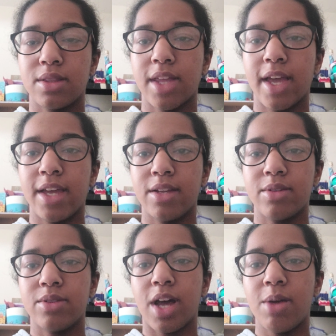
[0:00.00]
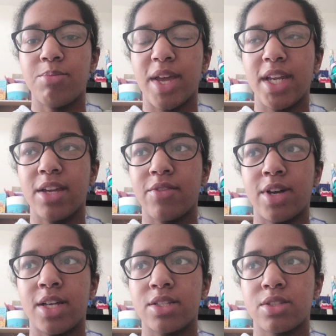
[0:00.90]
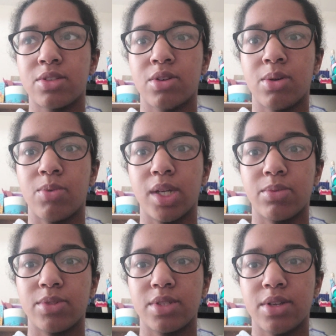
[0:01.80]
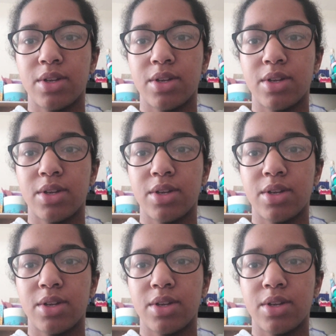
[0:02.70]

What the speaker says: then not many of us would